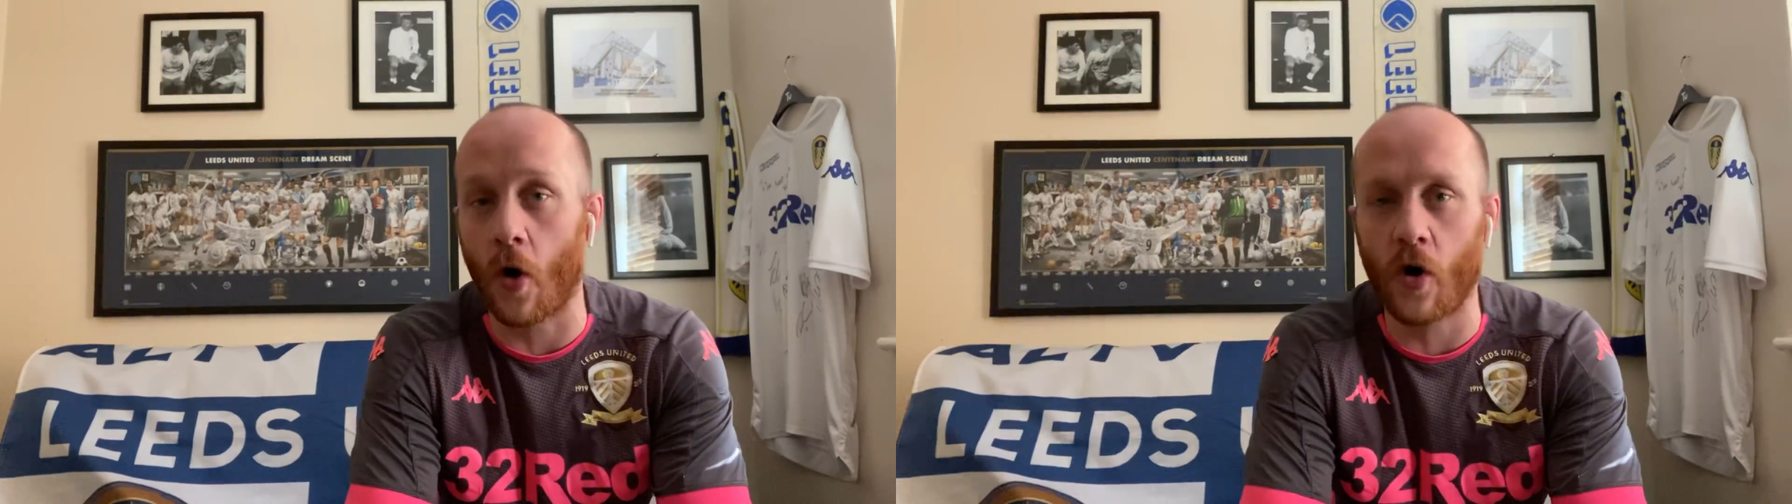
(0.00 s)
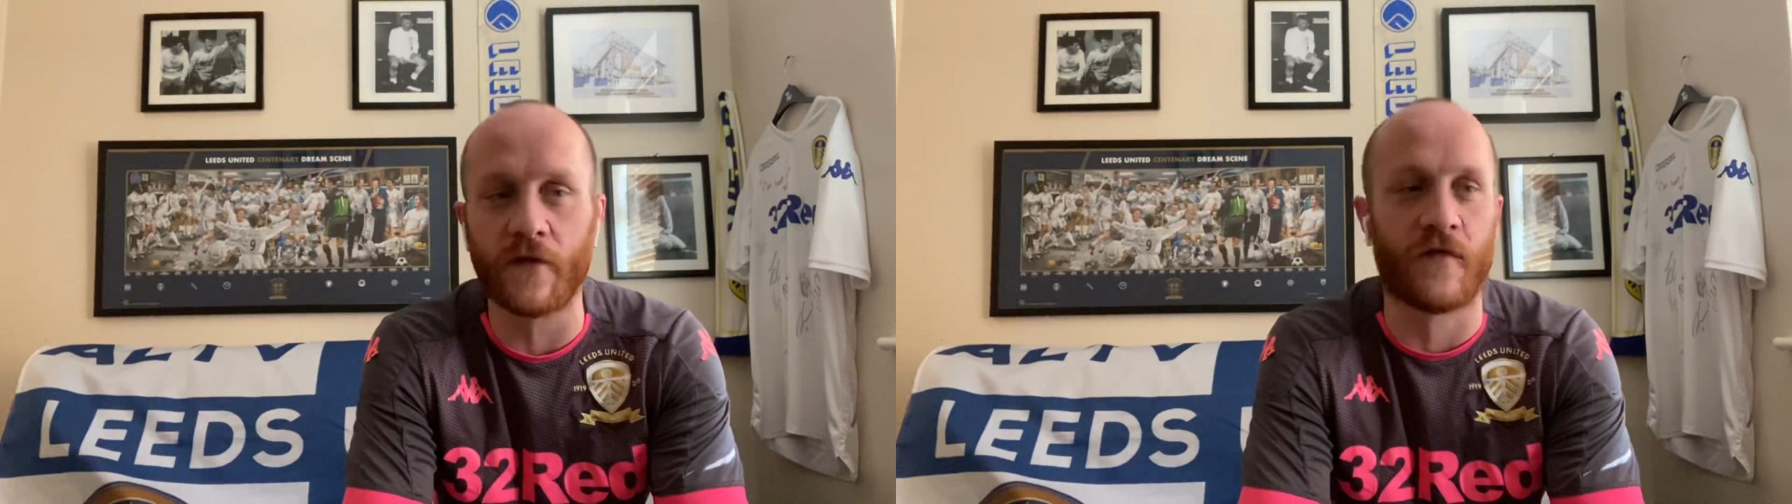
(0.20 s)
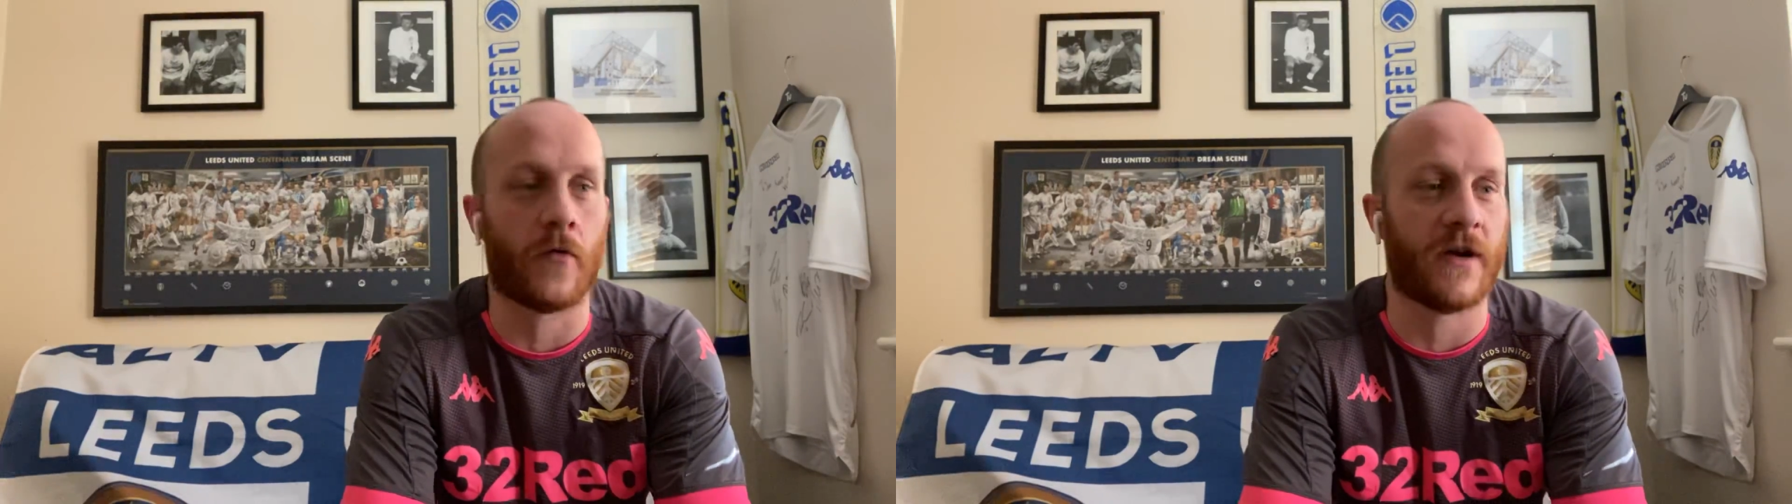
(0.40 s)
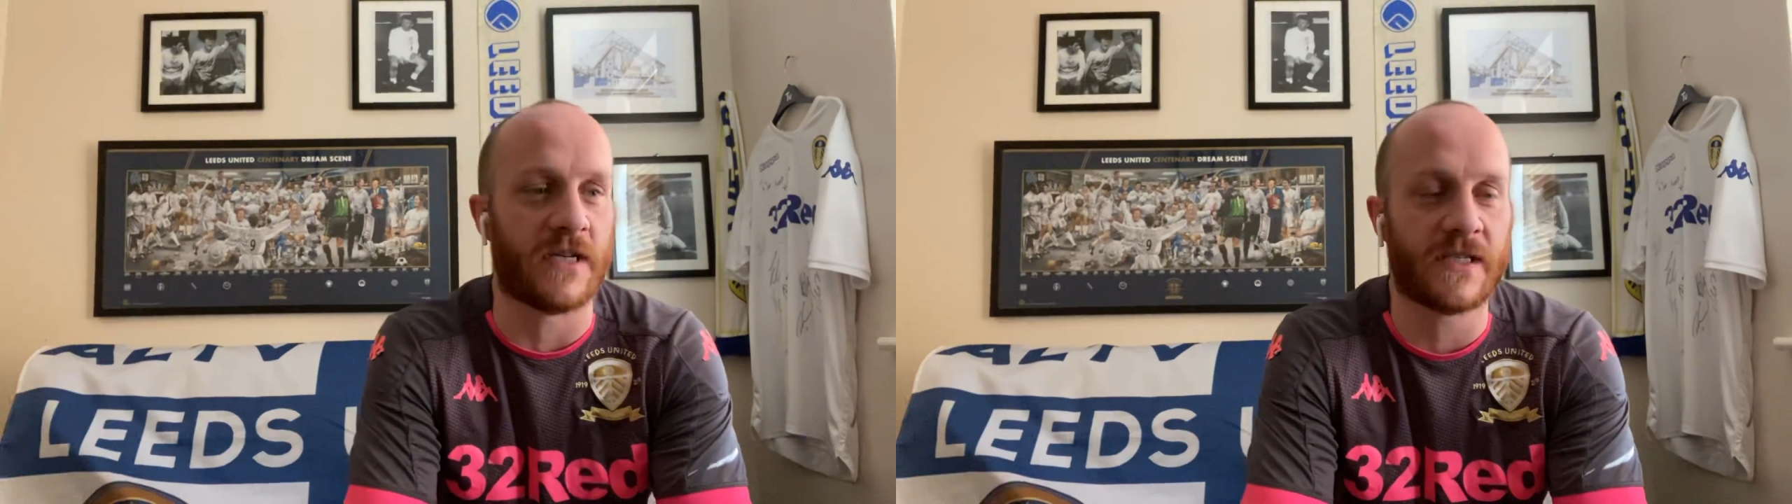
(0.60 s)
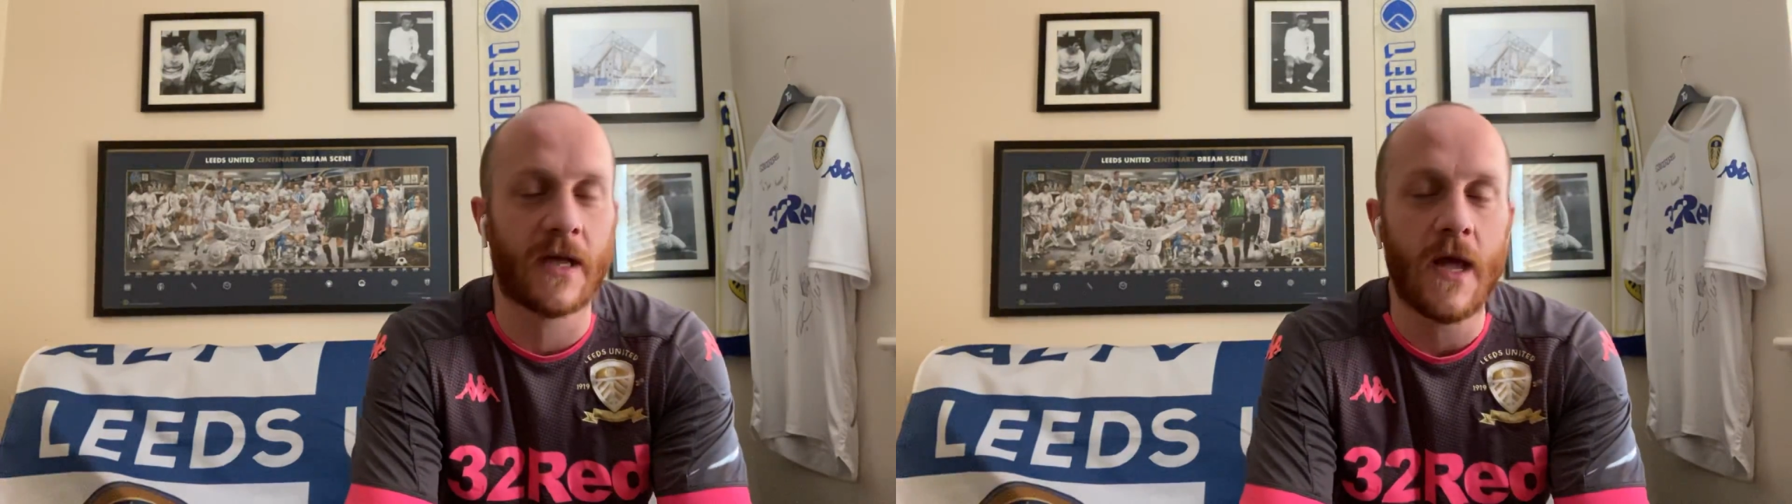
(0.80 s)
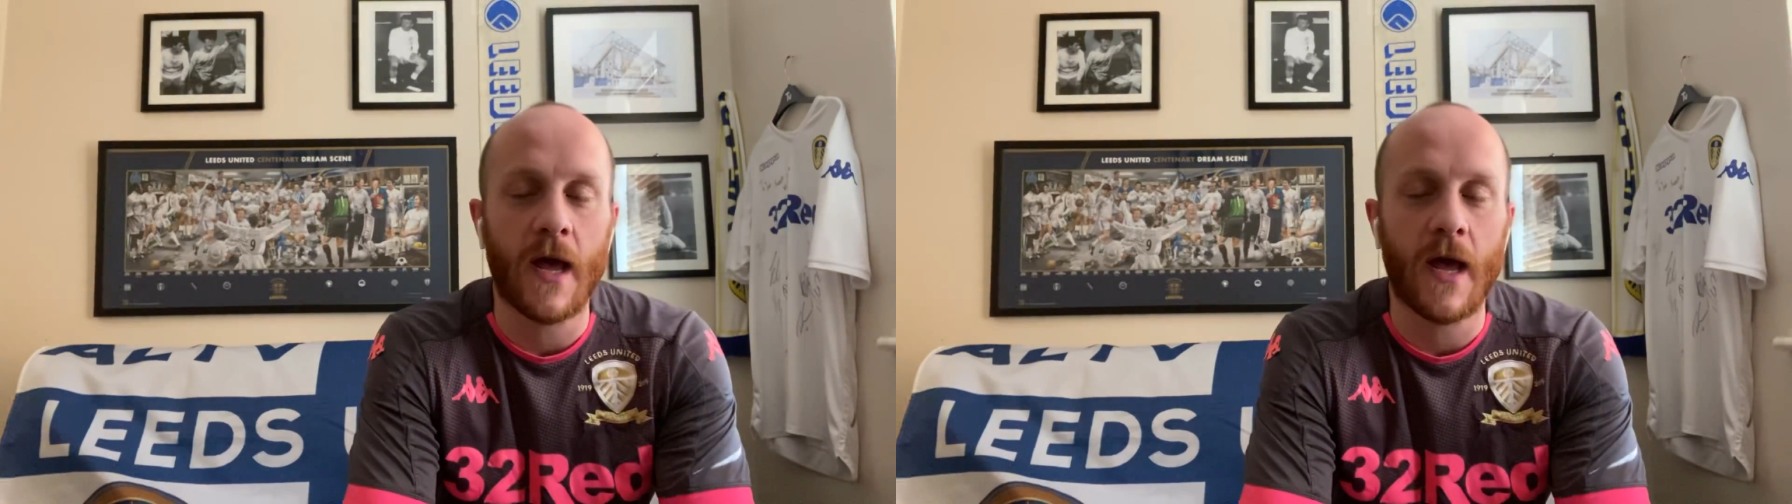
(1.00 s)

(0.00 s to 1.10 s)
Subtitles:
or Forest.